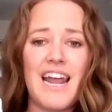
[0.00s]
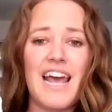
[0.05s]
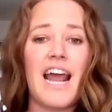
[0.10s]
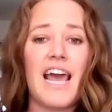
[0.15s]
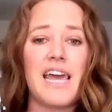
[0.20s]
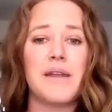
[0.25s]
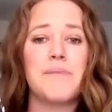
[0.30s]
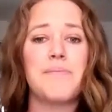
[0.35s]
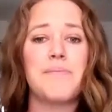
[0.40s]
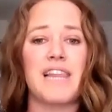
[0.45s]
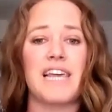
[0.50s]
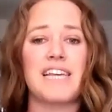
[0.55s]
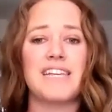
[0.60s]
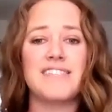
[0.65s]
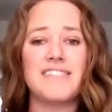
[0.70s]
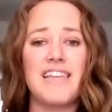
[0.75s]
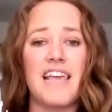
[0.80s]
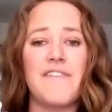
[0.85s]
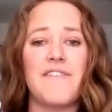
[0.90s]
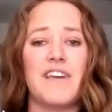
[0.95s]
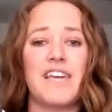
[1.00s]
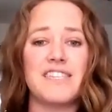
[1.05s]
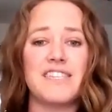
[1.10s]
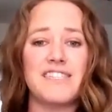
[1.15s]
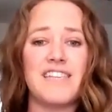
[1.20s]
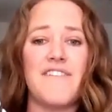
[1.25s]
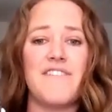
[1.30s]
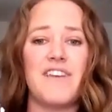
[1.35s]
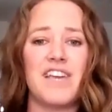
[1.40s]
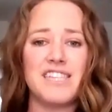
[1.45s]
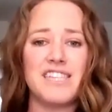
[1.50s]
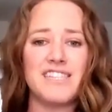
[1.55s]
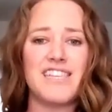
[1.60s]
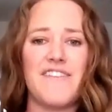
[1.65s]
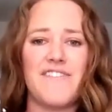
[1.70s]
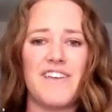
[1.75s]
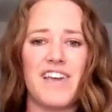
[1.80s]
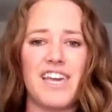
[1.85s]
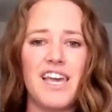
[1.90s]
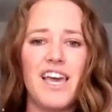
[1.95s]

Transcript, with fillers: and I had been like saving and saving and saving.